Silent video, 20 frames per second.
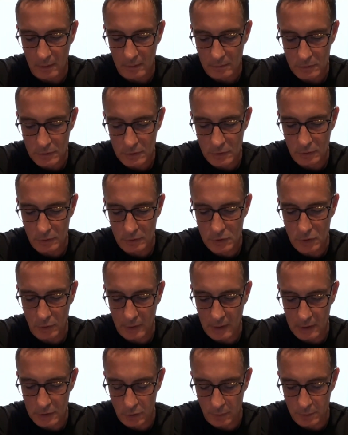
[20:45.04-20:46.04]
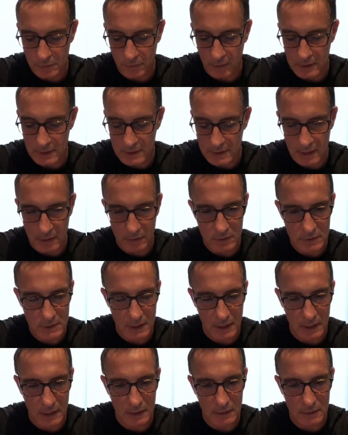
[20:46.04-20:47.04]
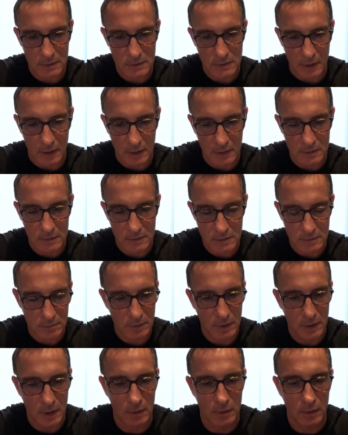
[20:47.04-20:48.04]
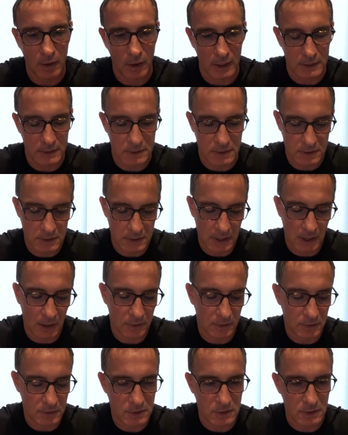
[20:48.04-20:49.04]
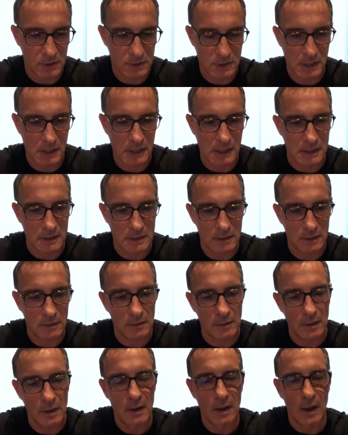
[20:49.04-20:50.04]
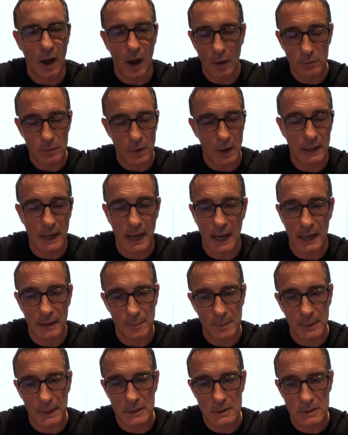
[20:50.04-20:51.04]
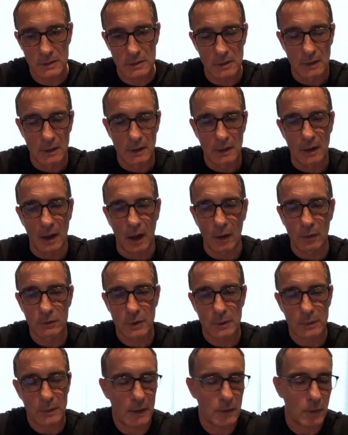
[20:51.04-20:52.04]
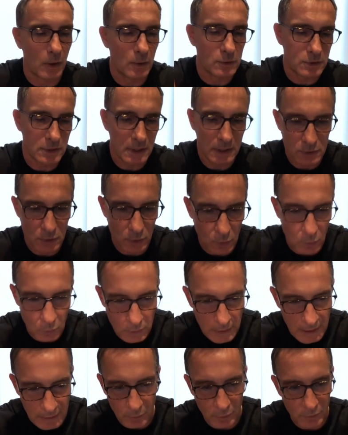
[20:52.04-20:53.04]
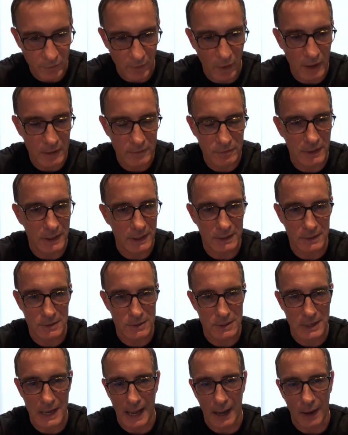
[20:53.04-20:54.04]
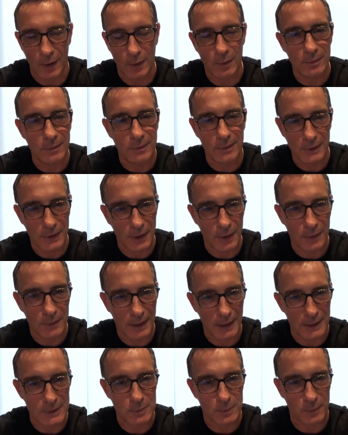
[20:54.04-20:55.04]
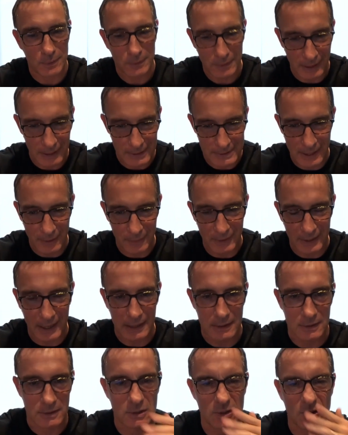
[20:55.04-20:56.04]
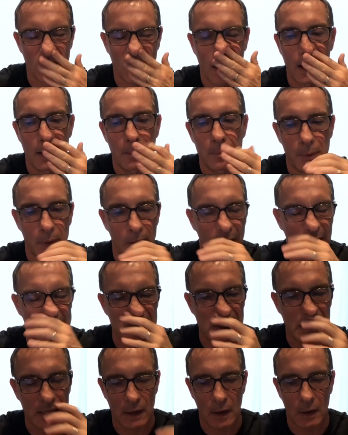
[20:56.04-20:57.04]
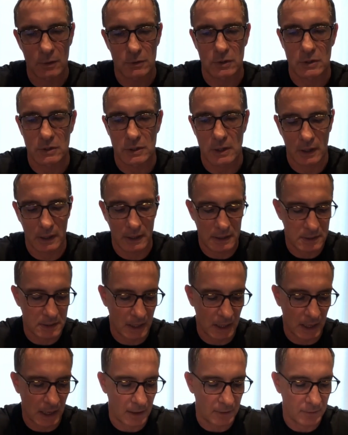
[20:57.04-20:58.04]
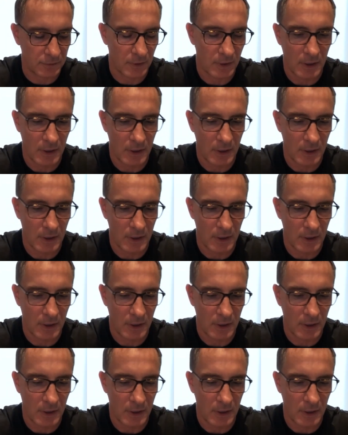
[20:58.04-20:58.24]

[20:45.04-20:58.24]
took, took their jobs very seriously and and you know liked to see others succeed. And I, again, I mean, it's they, those things are called level five leaders now. You know, that's what that's how they get described. But actually, I was just lucky to have